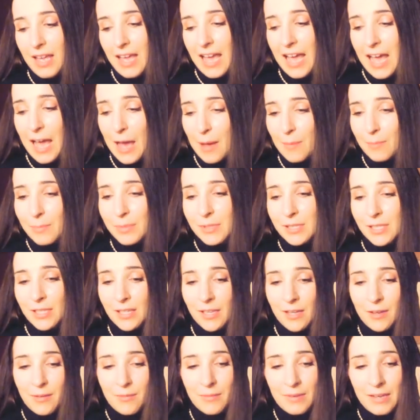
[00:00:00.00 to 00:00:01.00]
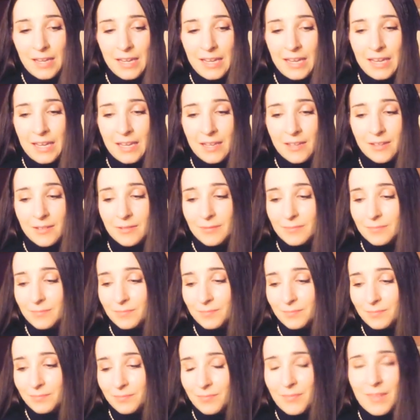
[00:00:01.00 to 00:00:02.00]
absolutely
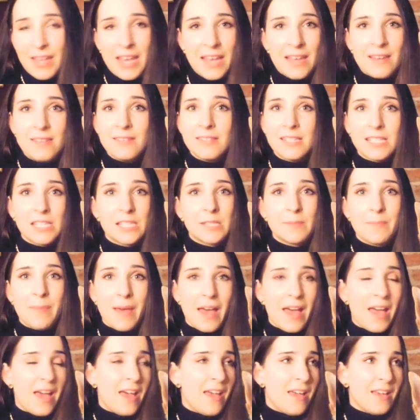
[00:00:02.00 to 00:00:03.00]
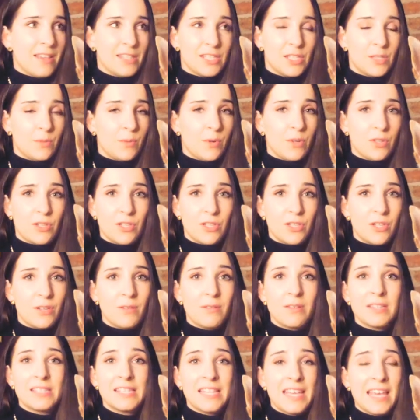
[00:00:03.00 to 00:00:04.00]
in despair as to what to do,
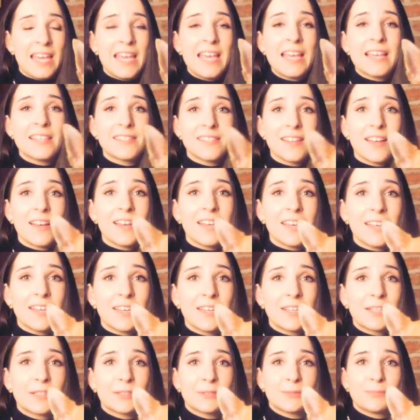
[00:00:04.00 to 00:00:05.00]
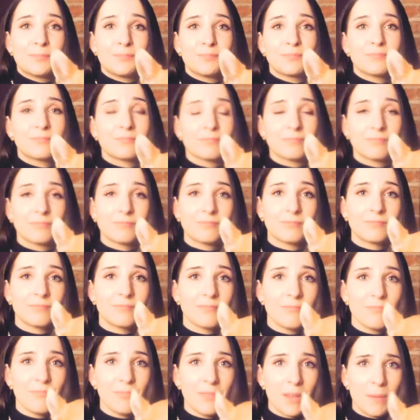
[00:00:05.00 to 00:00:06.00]
because he is like
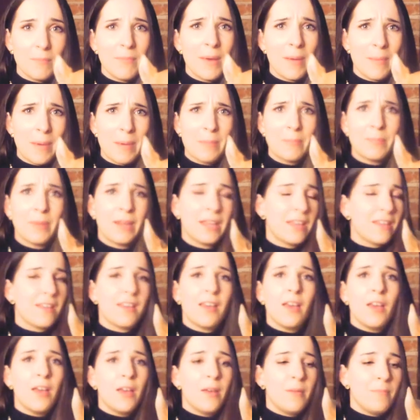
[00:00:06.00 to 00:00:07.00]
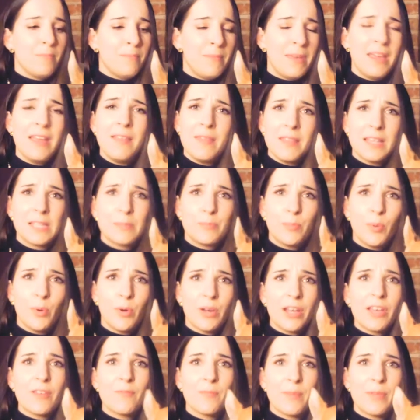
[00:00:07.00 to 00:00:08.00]
my baby. Like, me and this
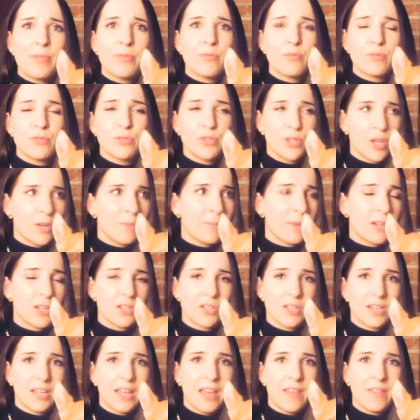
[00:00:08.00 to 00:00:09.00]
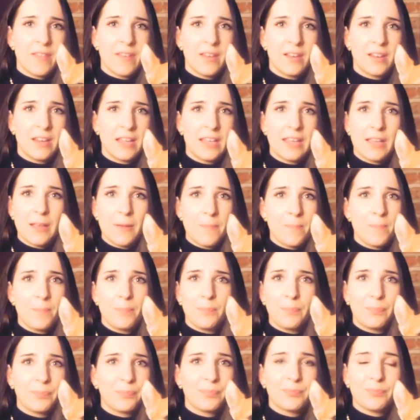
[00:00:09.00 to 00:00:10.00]
boy have been through so much together. Like,
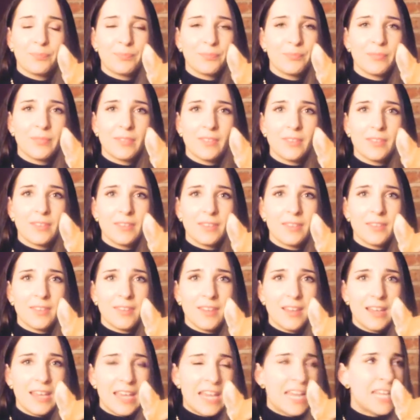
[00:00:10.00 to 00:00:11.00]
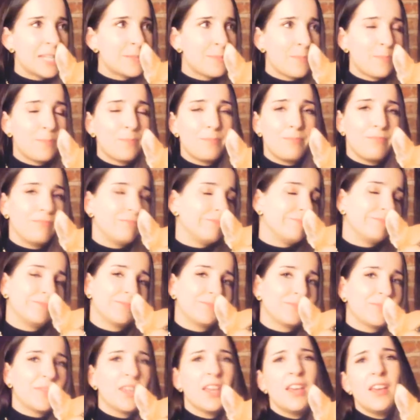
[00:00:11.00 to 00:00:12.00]
he's,
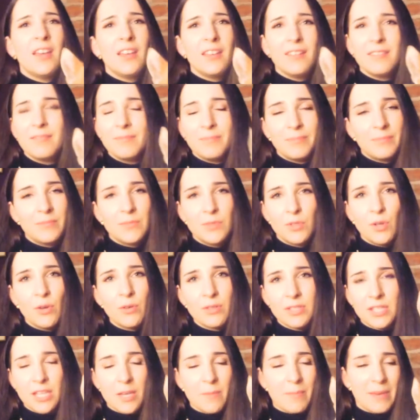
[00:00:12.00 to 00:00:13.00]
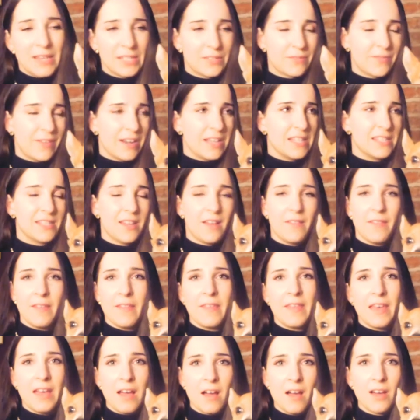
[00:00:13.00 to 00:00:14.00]
dogs are your best friends, aren't they?
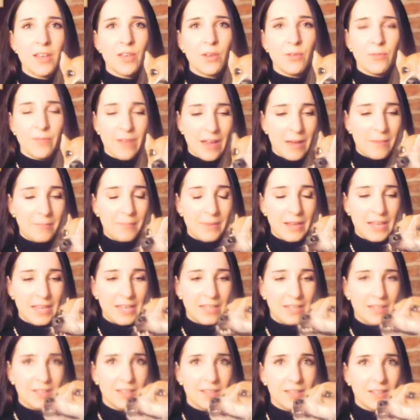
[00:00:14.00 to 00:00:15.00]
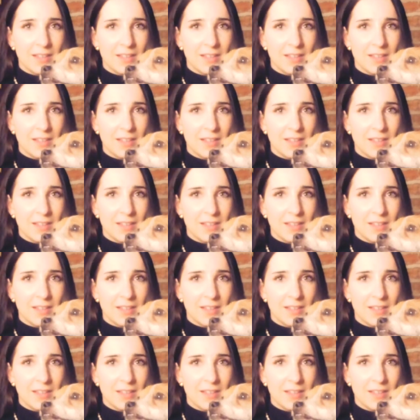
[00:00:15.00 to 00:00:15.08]
They are your family.